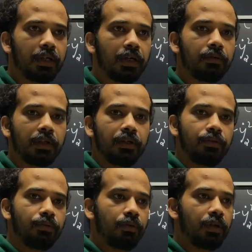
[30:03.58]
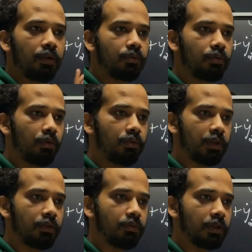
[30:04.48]
I have taken, you don't have to go to
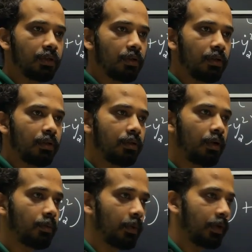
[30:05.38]
that one. Got it?